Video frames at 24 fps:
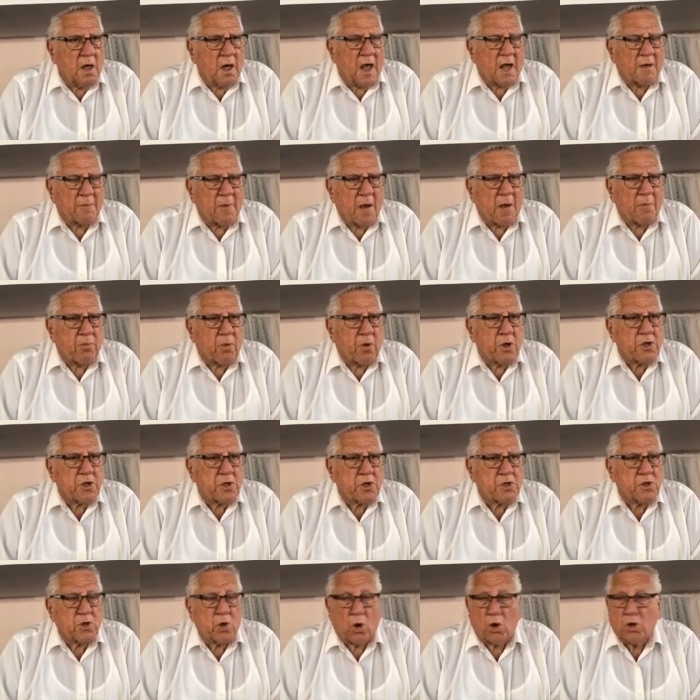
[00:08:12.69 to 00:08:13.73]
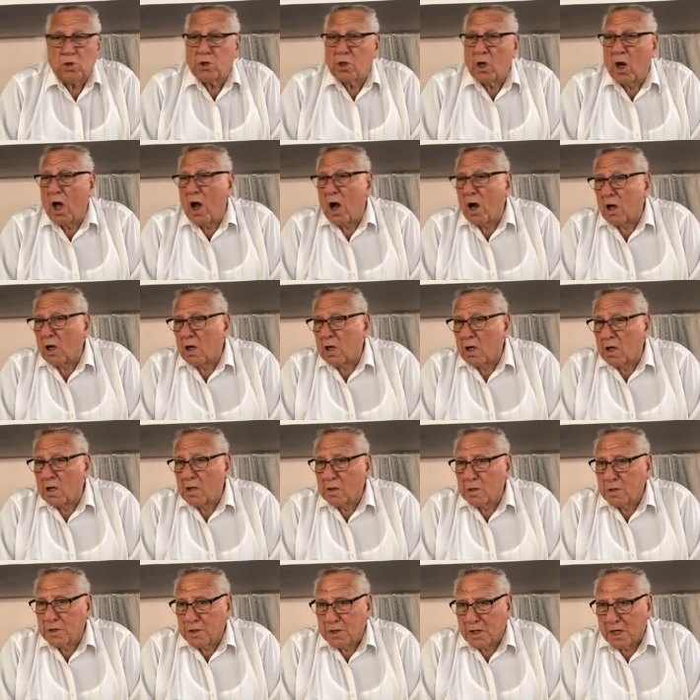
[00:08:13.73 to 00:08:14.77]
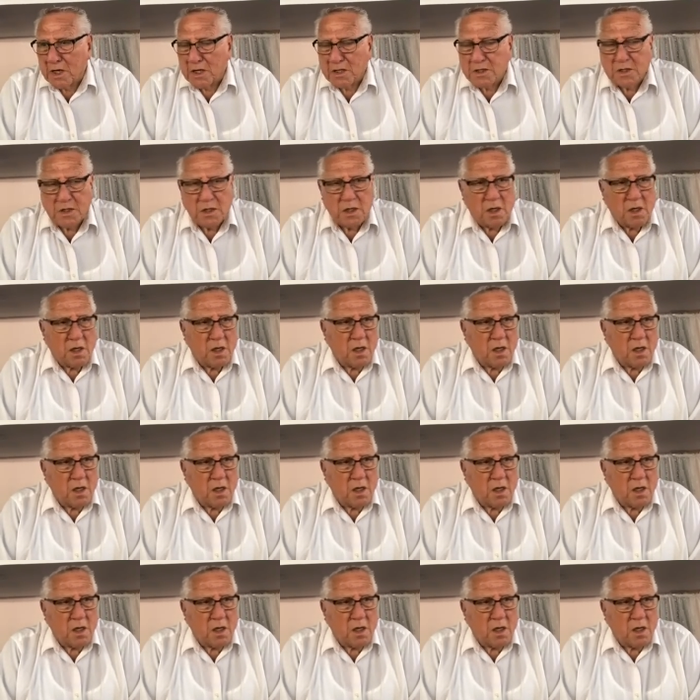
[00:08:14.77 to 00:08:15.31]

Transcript: Like my preacher George Clark says,